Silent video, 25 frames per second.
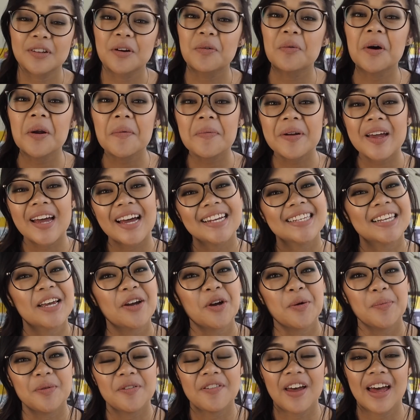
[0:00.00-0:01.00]
What up guys, I
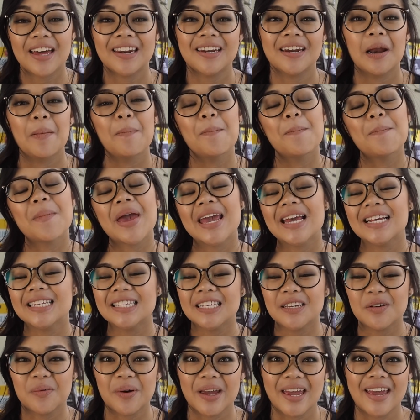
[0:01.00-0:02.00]
hope you've had an
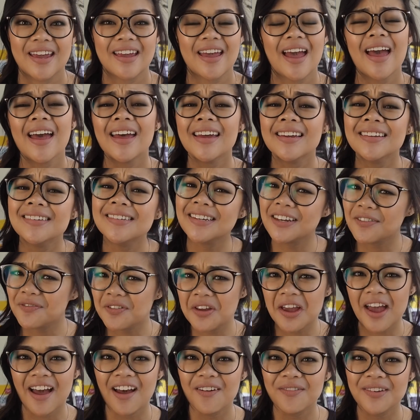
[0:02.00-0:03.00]
amazing week, and if
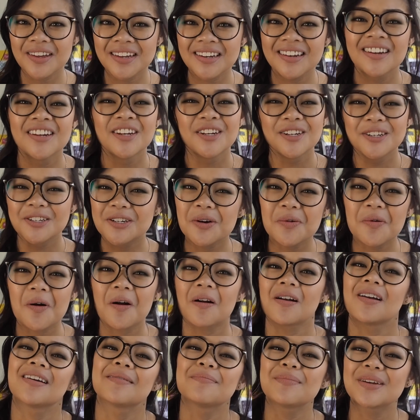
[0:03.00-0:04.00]
you haven't, don't
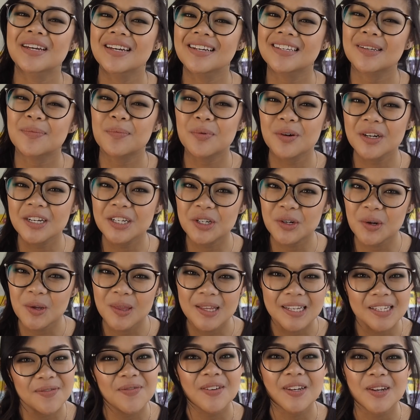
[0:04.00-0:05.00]
worry, because I'm pretty sure
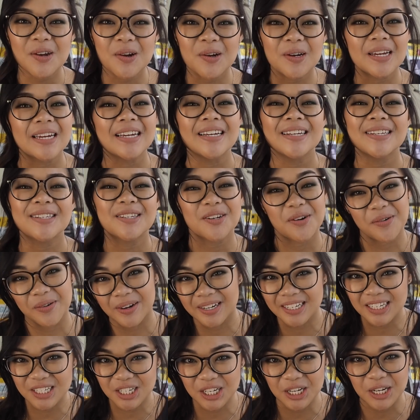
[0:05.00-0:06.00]
this video is
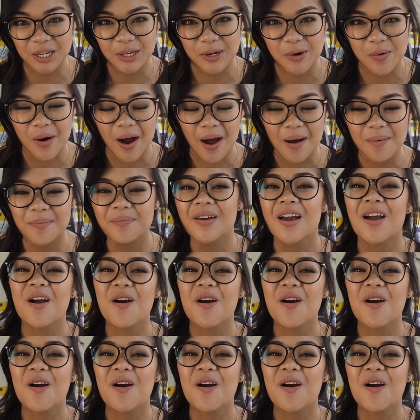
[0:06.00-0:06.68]
going to cheer you up.